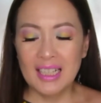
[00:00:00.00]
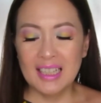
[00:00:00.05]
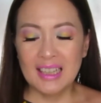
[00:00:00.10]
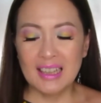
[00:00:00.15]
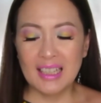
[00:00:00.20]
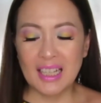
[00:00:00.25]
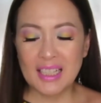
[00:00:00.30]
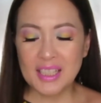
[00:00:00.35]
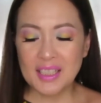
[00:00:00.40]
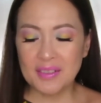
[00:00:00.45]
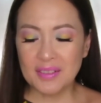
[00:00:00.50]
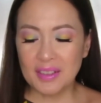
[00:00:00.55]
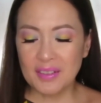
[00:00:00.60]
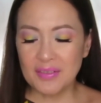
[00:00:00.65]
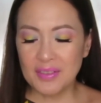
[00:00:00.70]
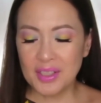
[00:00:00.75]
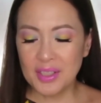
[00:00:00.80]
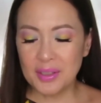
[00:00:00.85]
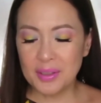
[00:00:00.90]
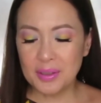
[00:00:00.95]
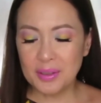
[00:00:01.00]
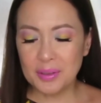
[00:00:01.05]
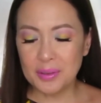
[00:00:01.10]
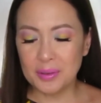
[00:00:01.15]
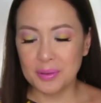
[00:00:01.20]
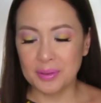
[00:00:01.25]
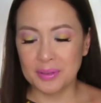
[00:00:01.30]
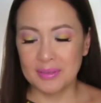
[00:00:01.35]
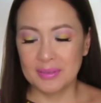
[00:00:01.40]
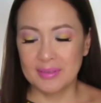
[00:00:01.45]
let's
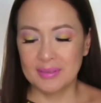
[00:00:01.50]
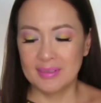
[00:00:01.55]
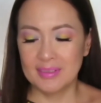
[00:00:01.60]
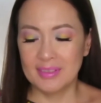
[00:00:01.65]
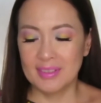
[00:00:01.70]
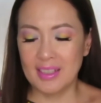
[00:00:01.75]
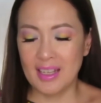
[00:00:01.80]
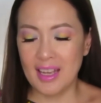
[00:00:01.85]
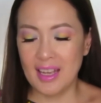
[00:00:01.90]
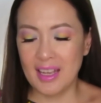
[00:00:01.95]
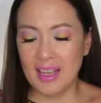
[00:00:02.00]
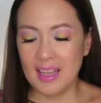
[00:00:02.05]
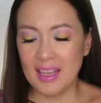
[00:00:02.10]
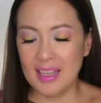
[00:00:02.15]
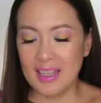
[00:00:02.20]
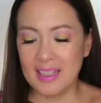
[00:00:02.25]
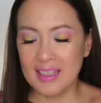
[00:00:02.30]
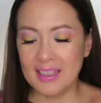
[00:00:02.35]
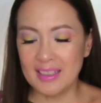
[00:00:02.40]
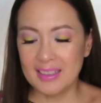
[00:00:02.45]
review. Okay?